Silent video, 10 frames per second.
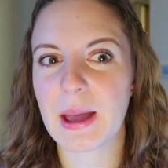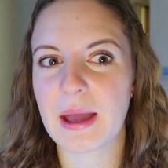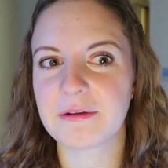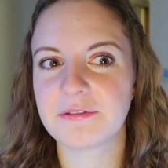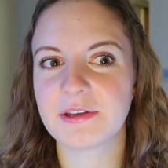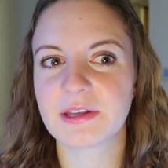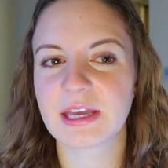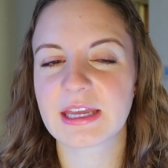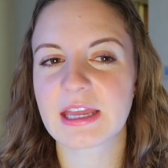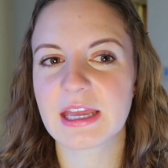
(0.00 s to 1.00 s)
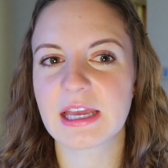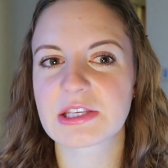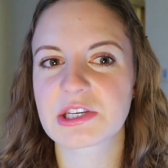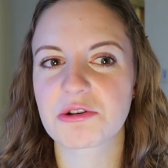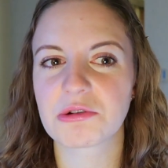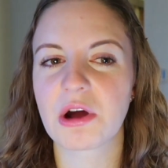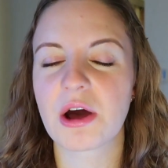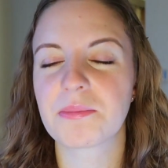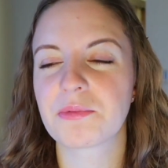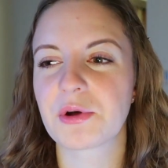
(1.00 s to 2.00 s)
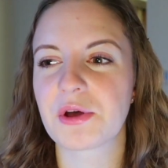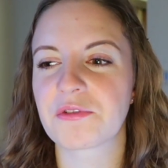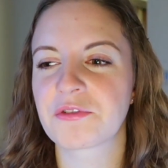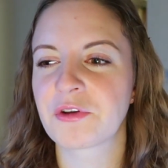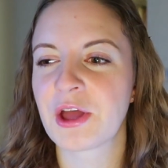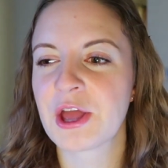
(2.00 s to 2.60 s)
I feel like kids grow up with